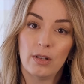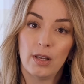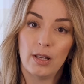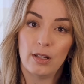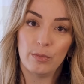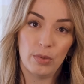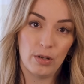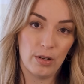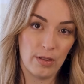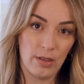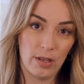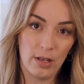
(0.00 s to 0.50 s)

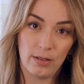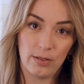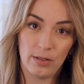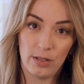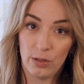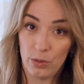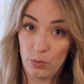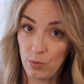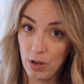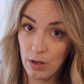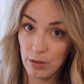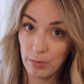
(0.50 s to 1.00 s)
can put things
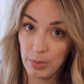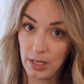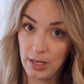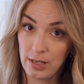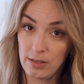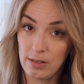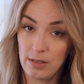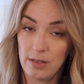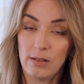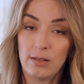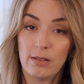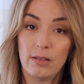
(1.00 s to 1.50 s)
in the wrong
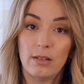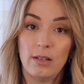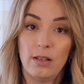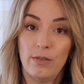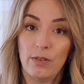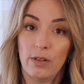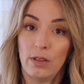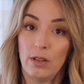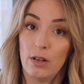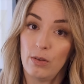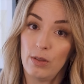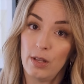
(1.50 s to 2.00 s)
places
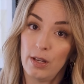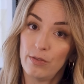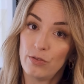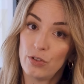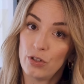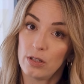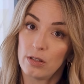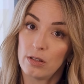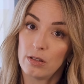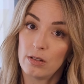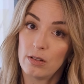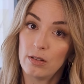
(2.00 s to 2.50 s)
even though they've
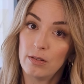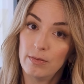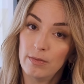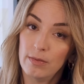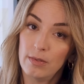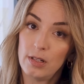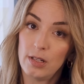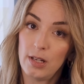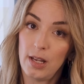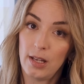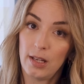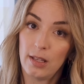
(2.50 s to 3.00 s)
just
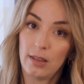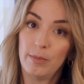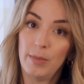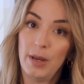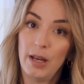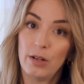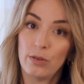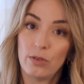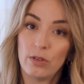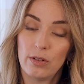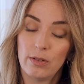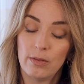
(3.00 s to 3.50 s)
taken them
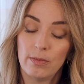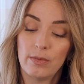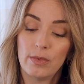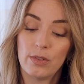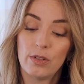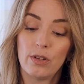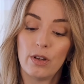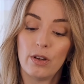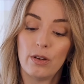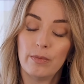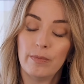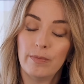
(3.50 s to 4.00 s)
out. So